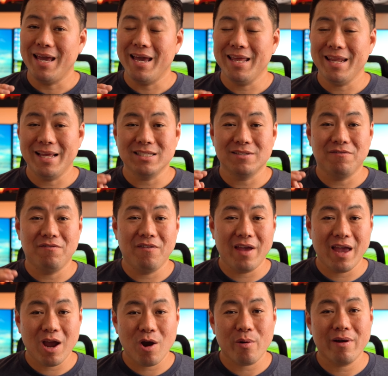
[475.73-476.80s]
It is
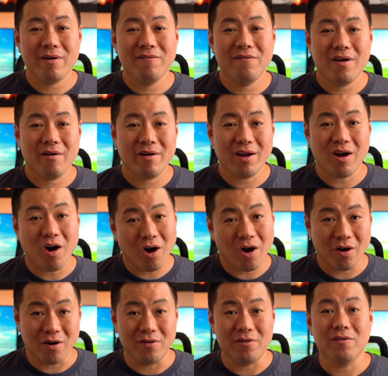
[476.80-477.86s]
very, very
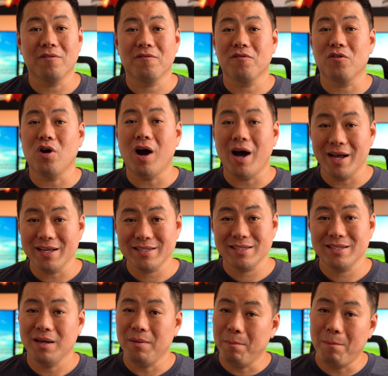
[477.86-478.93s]
hard for
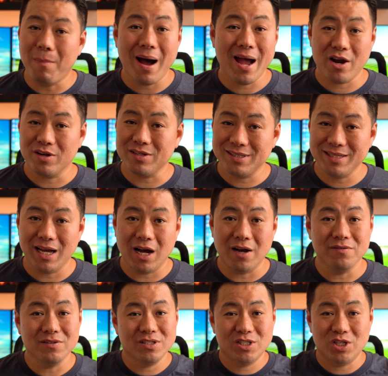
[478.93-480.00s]
us by
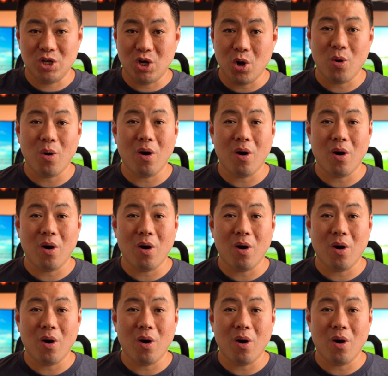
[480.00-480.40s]
ourselves to go